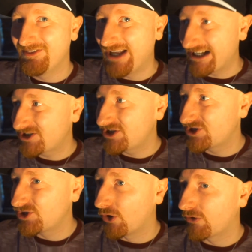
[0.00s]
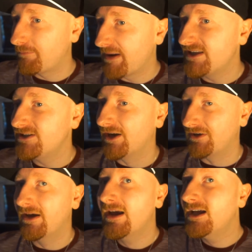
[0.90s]
That's just your
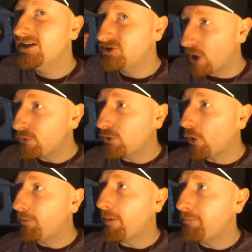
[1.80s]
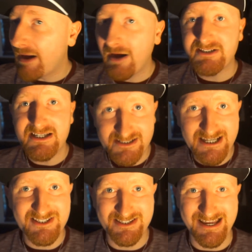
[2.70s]
opinion. Don't go bombarding
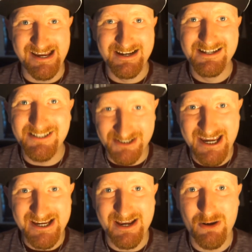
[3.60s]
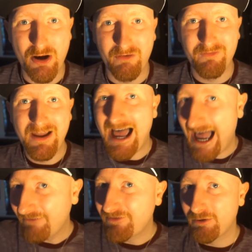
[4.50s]
Disney to take it off.
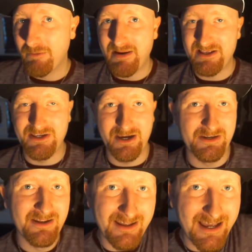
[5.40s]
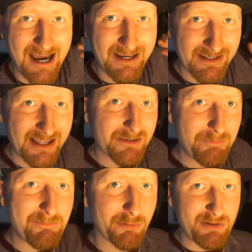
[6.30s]
Have your opinion and let the
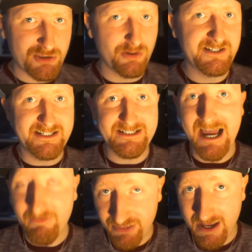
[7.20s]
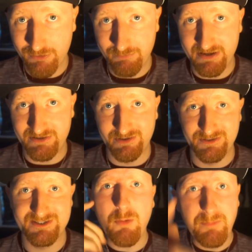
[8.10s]
people who enjoyed it have their
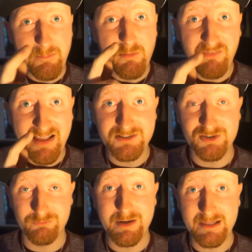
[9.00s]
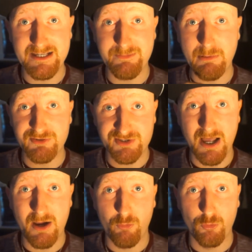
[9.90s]
opinions. What people fail to realize about
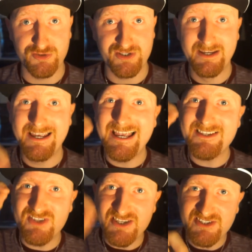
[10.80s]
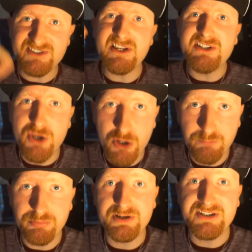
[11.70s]
Star Wars is this is an
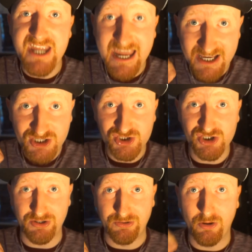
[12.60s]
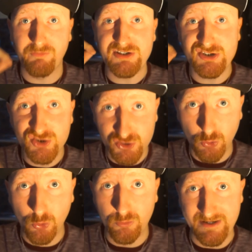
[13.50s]
interpretation of a
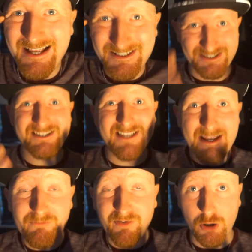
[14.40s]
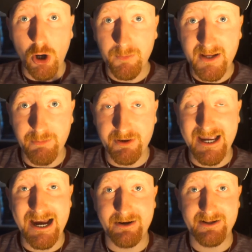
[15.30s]
story. It's the same for comic book
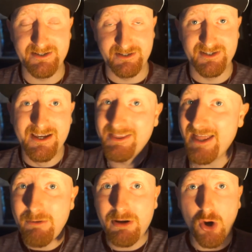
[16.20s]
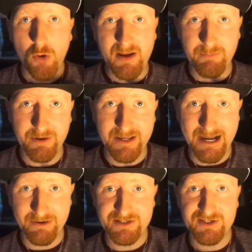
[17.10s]
characters. There are comic book
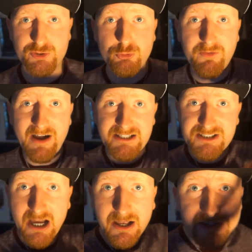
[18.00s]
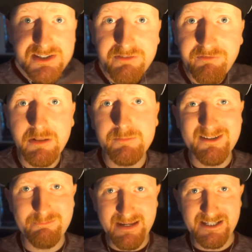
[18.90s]
characters who have had tons of
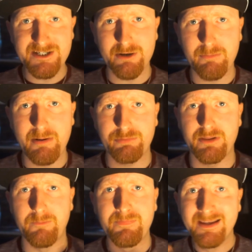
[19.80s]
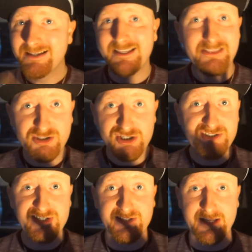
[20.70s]
films and media about them, like the
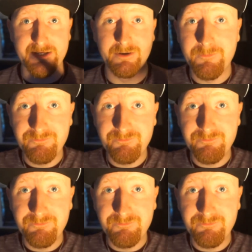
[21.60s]
Justice League.